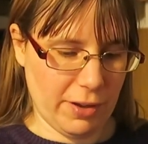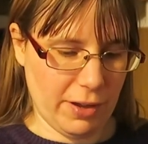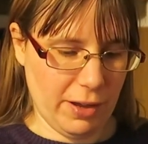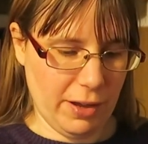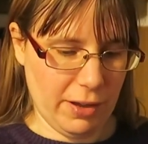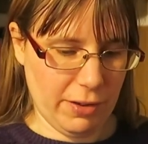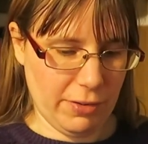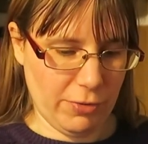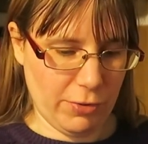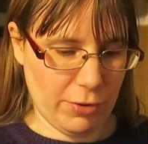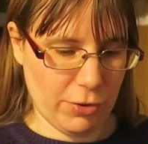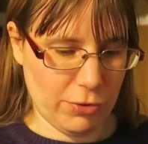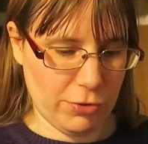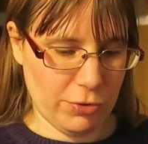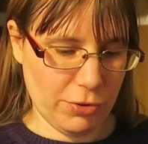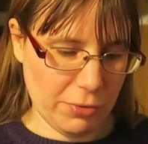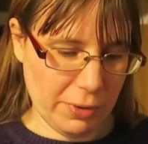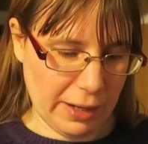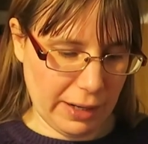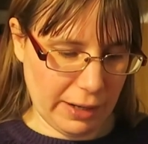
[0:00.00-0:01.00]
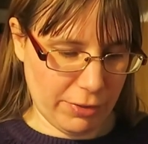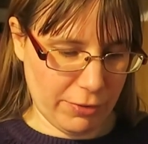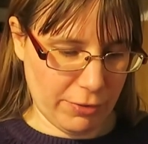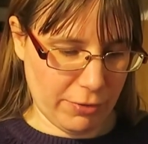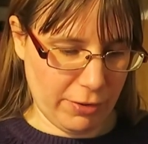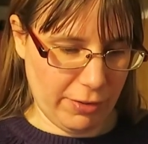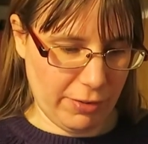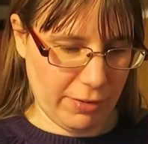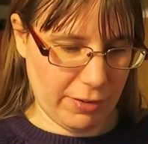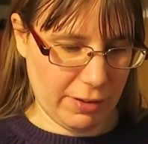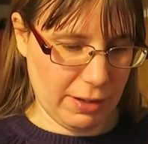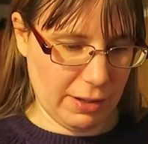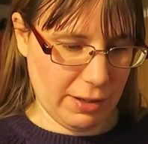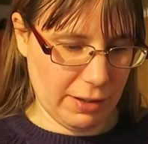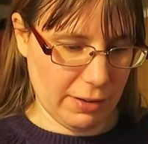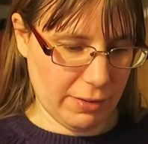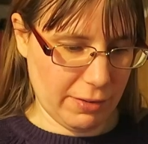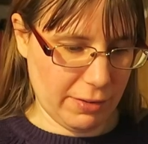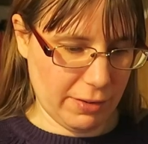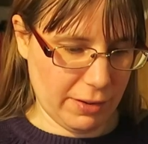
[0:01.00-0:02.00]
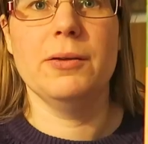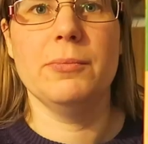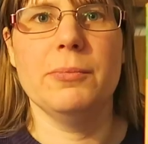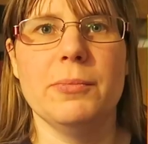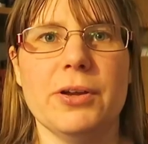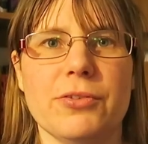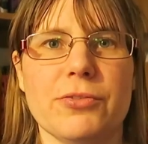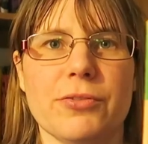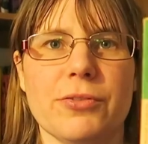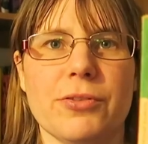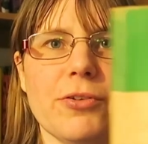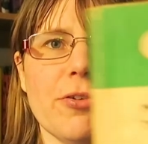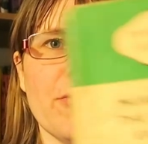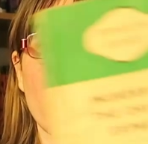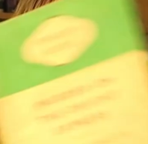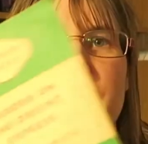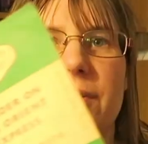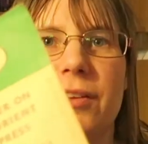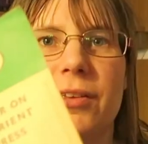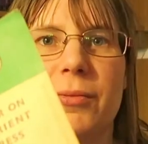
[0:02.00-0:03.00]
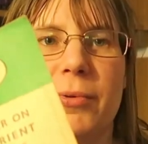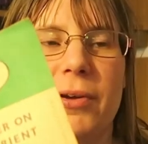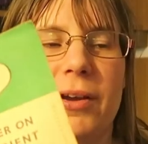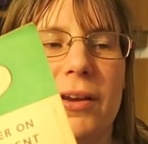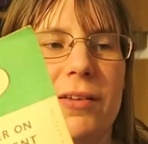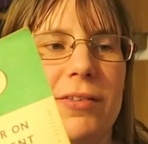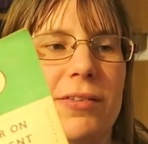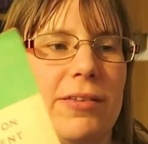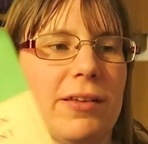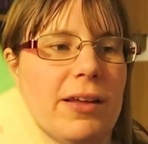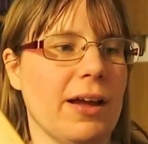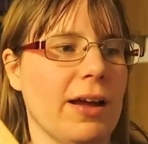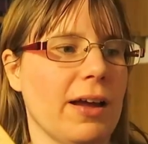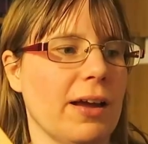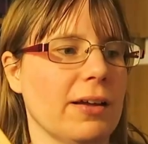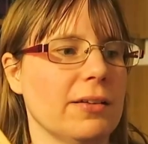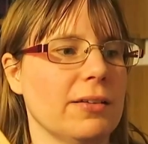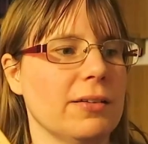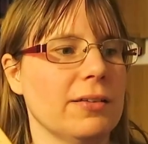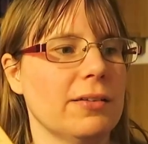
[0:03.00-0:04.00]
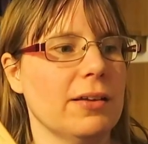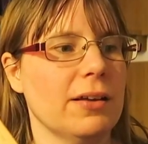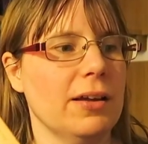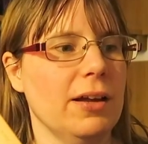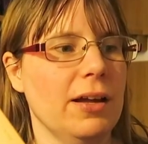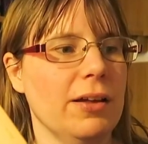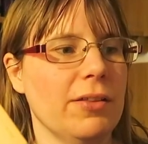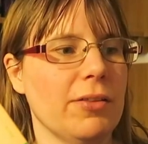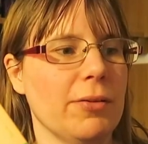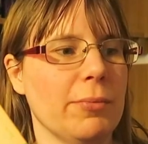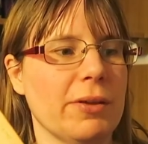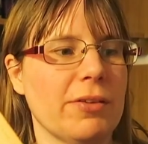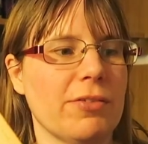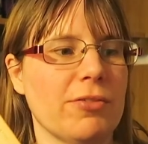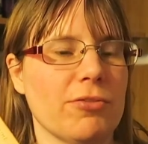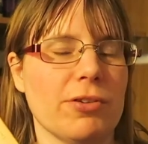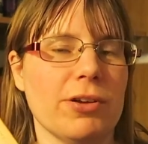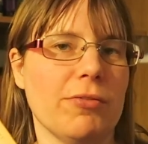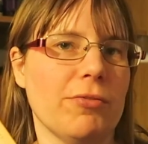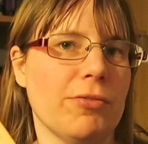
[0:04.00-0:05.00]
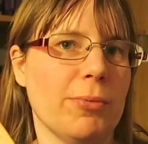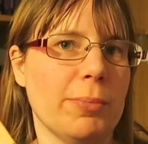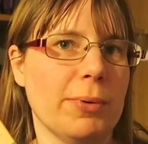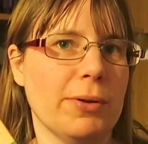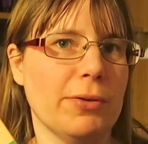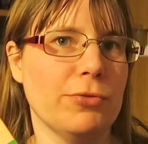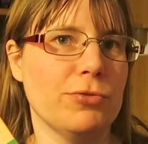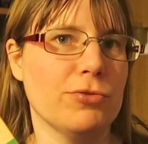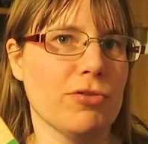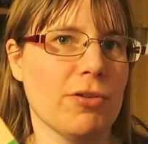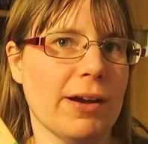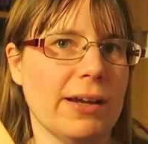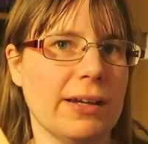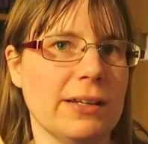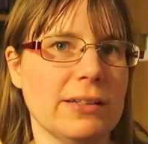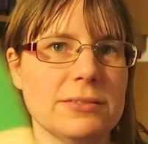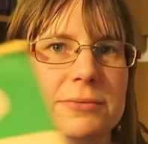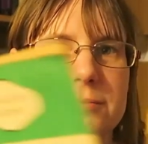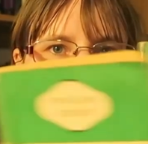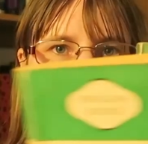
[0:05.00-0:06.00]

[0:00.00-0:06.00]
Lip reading: So I got 2 Agatha Christie's, Murder on the Orient Express and The Mystery of the Blue Train.